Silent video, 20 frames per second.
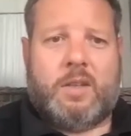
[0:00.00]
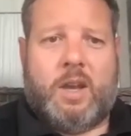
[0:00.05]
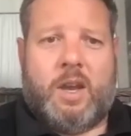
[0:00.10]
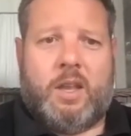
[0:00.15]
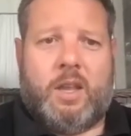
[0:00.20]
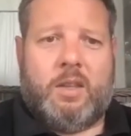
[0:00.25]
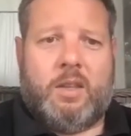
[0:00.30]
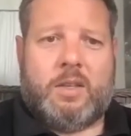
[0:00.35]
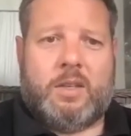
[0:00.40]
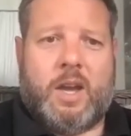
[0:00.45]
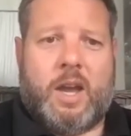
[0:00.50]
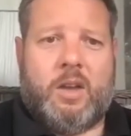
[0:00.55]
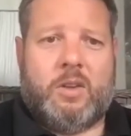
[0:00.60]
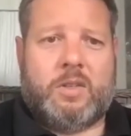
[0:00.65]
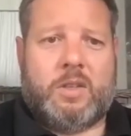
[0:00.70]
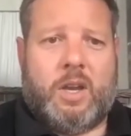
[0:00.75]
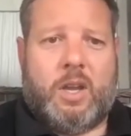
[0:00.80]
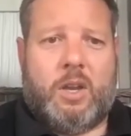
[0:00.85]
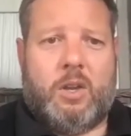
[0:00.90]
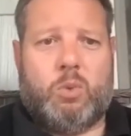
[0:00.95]
side and the tile
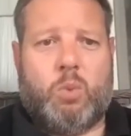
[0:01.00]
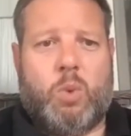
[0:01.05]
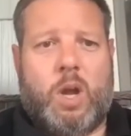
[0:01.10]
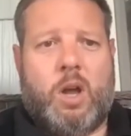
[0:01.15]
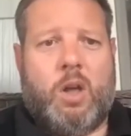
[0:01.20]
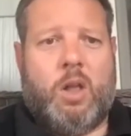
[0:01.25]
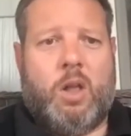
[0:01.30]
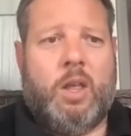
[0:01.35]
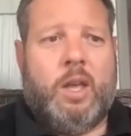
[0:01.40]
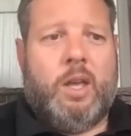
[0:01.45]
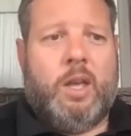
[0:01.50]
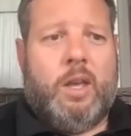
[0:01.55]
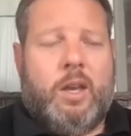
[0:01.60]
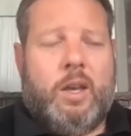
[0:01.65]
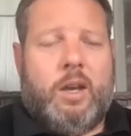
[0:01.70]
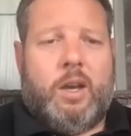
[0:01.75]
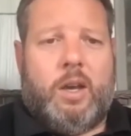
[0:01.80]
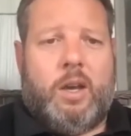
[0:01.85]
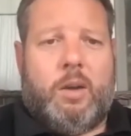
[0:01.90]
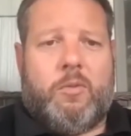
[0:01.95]
side as well,
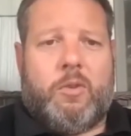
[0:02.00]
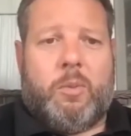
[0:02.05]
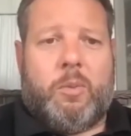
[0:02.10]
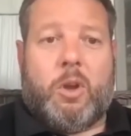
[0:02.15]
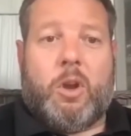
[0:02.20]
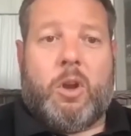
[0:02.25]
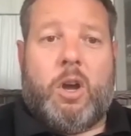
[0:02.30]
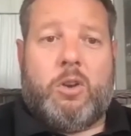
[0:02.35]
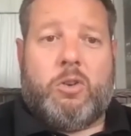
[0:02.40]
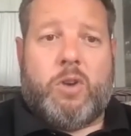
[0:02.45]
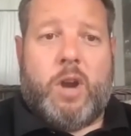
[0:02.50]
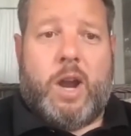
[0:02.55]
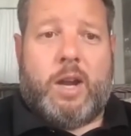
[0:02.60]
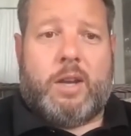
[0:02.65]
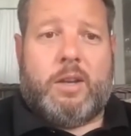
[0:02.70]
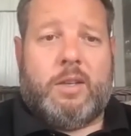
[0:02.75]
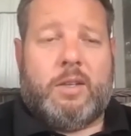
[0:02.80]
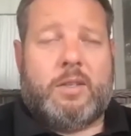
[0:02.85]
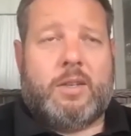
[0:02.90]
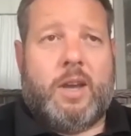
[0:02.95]
from the
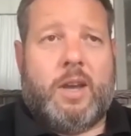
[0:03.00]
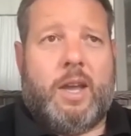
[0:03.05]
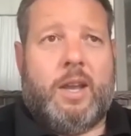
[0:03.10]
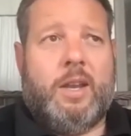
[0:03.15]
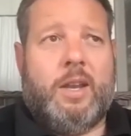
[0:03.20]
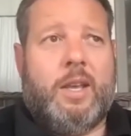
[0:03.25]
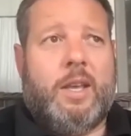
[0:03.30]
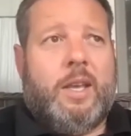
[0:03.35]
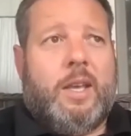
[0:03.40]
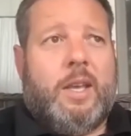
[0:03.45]
contracting side.